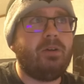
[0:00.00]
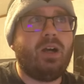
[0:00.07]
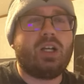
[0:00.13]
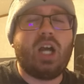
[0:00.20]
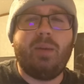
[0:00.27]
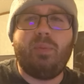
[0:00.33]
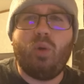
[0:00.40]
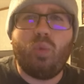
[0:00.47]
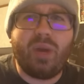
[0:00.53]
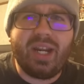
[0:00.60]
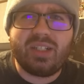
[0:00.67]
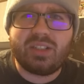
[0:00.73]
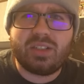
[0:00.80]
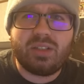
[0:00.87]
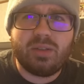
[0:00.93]
a couple
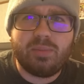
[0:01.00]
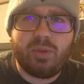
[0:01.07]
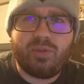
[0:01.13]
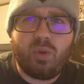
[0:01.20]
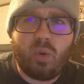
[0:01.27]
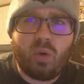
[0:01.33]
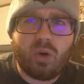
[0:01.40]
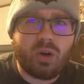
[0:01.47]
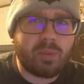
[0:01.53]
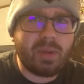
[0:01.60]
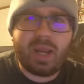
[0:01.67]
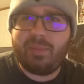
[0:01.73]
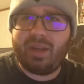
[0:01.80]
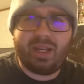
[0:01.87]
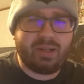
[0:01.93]
weeks before, or
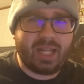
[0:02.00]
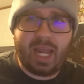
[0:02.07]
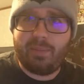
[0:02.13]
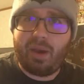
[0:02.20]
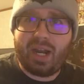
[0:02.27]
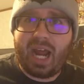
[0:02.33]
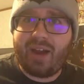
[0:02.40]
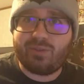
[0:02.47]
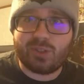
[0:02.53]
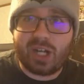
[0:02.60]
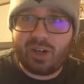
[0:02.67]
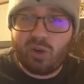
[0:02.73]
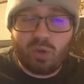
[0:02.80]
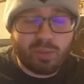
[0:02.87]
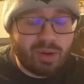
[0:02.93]
maybe it came out after, I
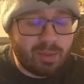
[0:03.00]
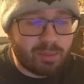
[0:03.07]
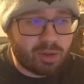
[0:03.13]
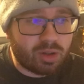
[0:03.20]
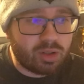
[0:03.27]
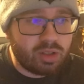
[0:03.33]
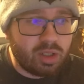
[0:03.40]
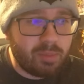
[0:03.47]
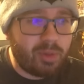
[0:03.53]
don't remember.